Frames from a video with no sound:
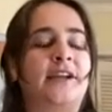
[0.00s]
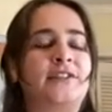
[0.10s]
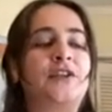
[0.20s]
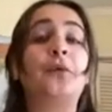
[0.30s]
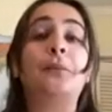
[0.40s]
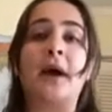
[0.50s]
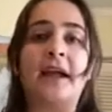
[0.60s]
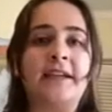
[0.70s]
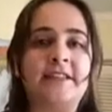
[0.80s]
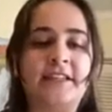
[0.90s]
So
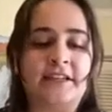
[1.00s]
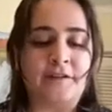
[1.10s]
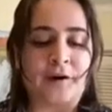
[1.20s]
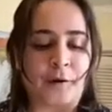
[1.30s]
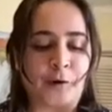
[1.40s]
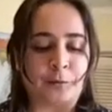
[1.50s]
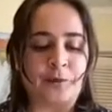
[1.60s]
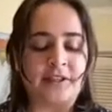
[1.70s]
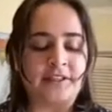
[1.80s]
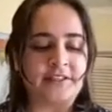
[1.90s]
my idea of home,
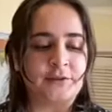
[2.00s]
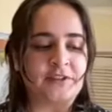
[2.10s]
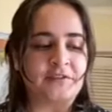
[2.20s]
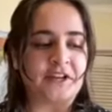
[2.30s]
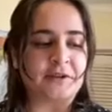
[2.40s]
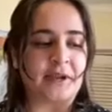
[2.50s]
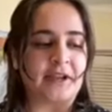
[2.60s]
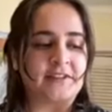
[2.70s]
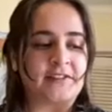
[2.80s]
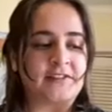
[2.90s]
this was funny
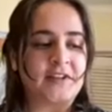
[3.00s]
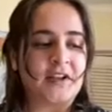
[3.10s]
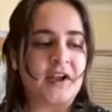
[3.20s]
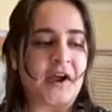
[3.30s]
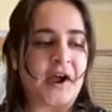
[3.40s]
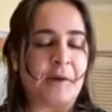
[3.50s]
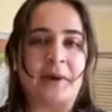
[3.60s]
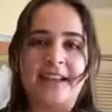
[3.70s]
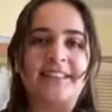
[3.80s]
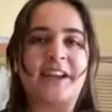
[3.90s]
because,
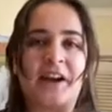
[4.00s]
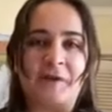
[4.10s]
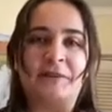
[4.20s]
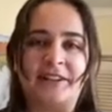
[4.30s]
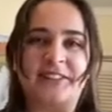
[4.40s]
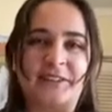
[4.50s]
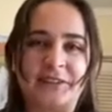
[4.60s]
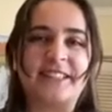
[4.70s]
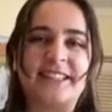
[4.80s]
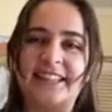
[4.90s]
hi Tom,
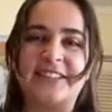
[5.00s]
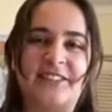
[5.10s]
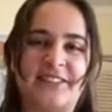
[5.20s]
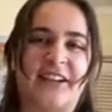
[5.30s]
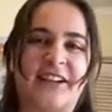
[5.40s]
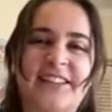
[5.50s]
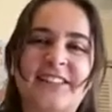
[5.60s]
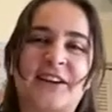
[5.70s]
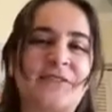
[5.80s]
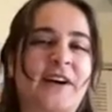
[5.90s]
also thank you
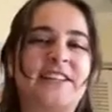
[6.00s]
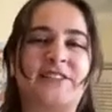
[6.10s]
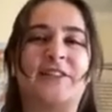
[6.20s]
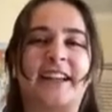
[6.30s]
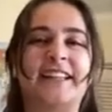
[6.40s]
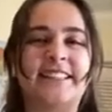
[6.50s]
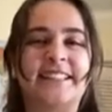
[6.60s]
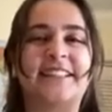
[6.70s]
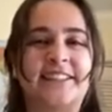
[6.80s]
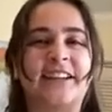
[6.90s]
so much. It's
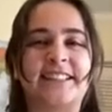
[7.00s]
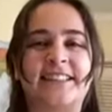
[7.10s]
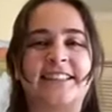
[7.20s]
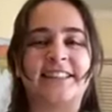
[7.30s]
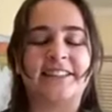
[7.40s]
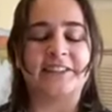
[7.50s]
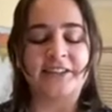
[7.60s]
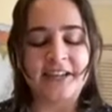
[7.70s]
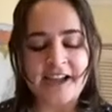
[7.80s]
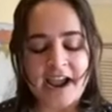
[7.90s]
finally great to see you.
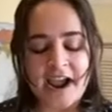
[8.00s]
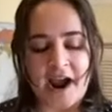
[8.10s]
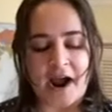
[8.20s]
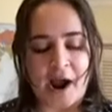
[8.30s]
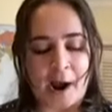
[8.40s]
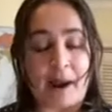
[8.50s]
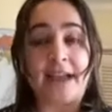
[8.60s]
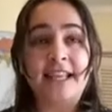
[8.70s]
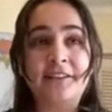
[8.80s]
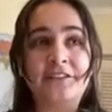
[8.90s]

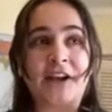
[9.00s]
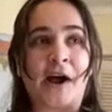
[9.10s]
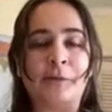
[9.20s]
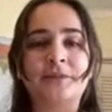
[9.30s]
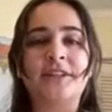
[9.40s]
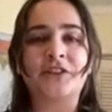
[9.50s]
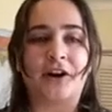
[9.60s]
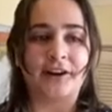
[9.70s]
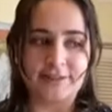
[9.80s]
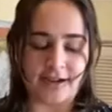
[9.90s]
I gave Tom such a
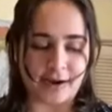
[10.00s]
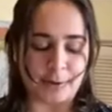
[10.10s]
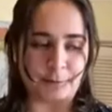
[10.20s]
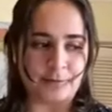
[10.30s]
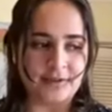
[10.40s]
hard time.